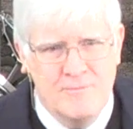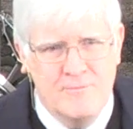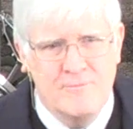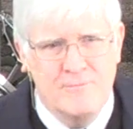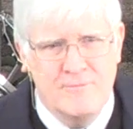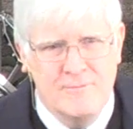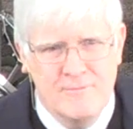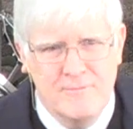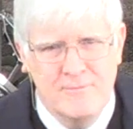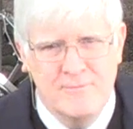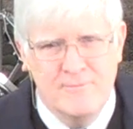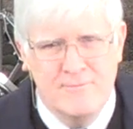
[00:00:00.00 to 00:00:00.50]

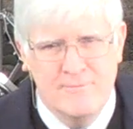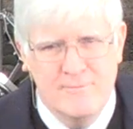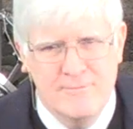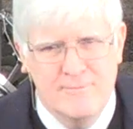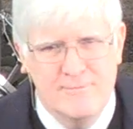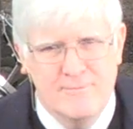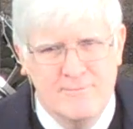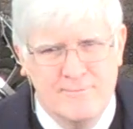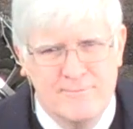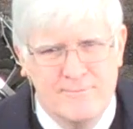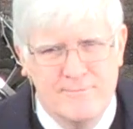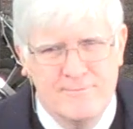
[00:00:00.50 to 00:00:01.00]

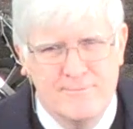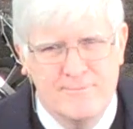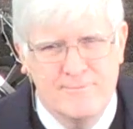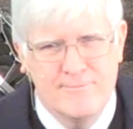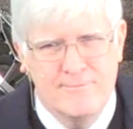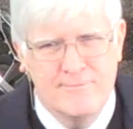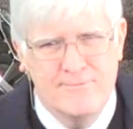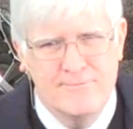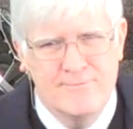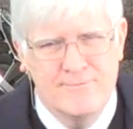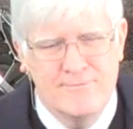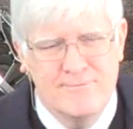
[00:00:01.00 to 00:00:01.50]

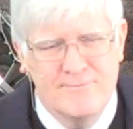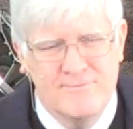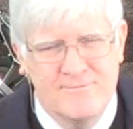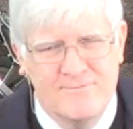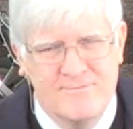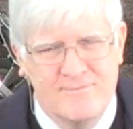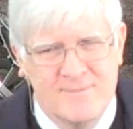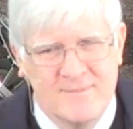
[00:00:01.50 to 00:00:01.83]
(no one is talking)